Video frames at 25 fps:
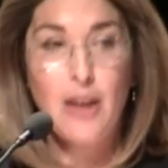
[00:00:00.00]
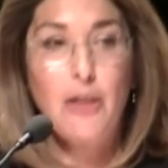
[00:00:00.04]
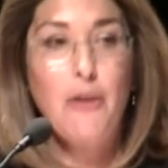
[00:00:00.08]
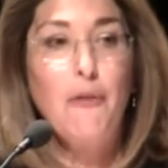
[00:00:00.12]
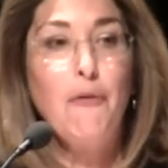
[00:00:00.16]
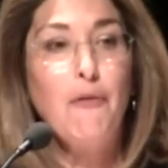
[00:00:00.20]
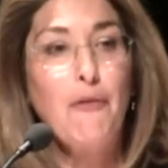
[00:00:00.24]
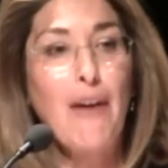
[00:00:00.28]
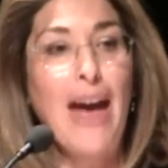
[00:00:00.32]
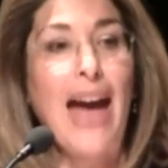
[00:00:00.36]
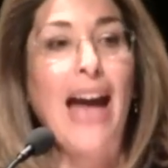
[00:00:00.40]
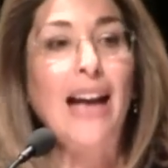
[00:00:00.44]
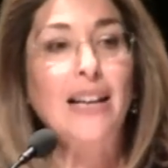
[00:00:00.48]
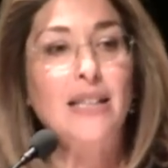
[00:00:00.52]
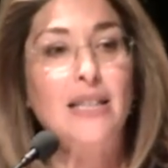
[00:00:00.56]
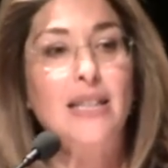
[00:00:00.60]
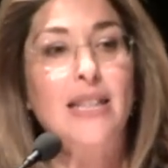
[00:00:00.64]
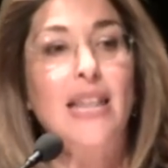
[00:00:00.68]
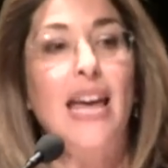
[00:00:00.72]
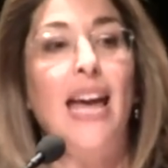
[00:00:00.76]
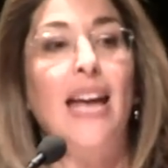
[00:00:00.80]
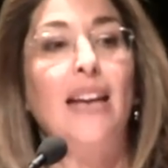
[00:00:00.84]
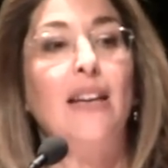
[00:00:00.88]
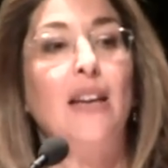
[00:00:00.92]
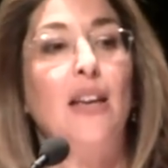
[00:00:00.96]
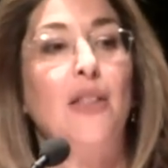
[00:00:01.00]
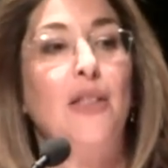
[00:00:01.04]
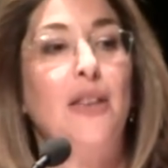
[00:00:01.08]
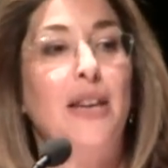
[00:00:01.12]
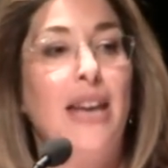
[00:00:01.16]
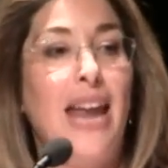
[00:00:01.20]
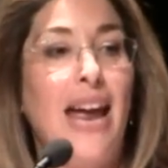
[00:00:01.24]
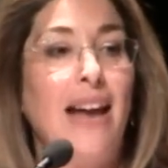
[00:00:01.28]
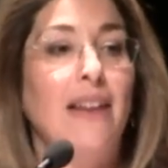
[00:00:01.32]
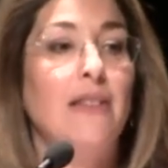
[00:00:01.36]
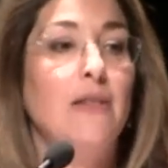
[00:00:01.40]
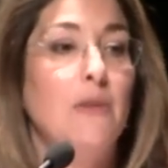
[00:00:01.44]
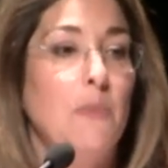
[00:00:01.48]
The fact that the
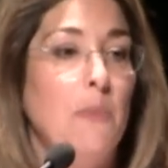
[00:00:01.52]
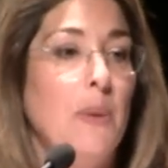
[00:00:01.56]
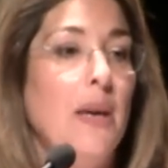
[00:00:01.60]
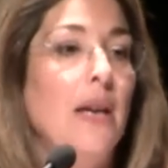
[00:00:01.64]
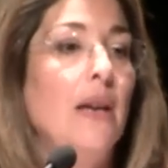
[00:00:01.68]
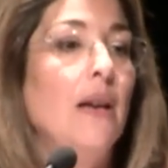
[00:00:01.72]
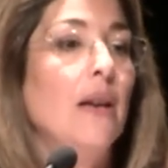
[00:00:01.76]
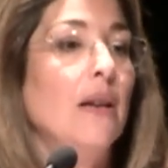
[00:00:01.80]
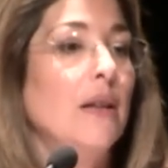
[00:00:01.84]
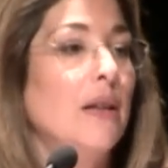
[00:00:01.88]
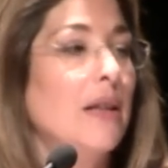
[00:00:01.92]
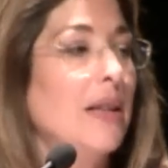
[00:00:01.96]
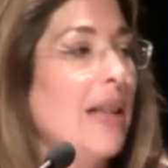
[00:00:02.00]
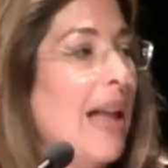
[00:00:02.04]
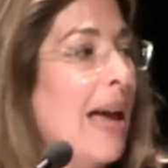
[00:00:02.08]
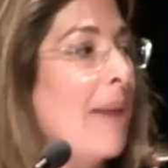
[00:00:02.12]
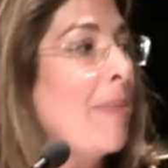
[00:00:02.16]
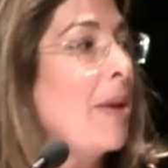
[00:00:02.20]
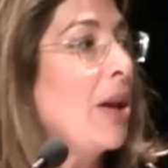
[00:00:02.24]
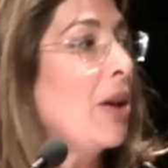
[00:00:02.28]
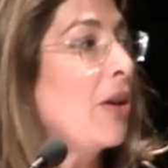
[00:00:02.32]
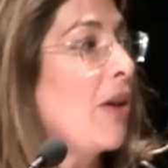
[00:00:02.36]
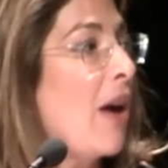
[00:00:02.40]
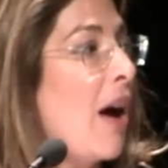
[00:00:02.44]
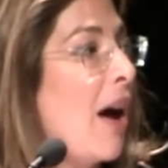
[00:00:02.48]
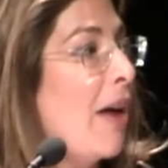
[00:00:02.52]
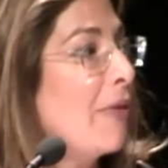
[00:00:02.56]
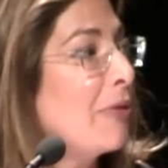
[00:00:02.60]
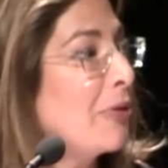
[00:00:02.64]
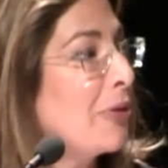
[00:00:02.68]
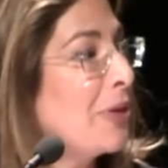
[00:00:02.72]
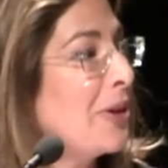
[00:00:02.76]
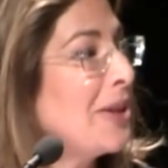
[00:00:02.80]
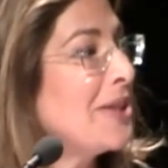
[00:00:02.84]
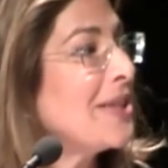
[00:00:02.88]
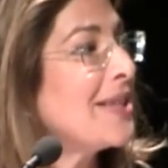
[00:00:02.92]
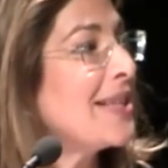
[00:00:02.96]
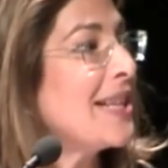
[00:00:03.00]
next big climate
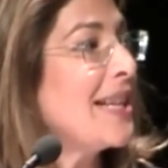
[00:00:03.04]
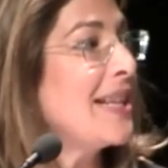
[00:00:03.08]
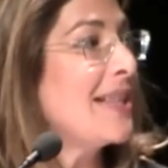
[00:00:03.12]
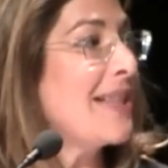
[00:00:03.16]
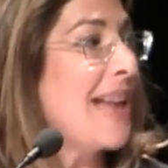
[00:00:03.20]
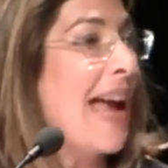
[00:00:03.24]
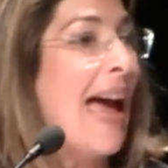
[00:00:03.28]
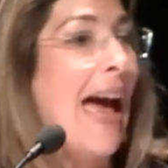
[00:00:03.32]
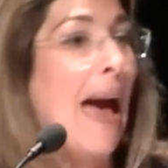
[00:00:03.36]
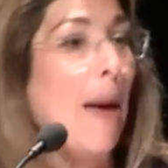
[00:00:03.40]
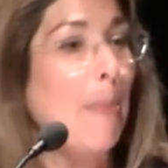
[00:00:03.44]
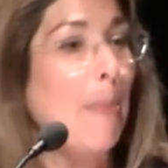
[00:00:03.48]
conference is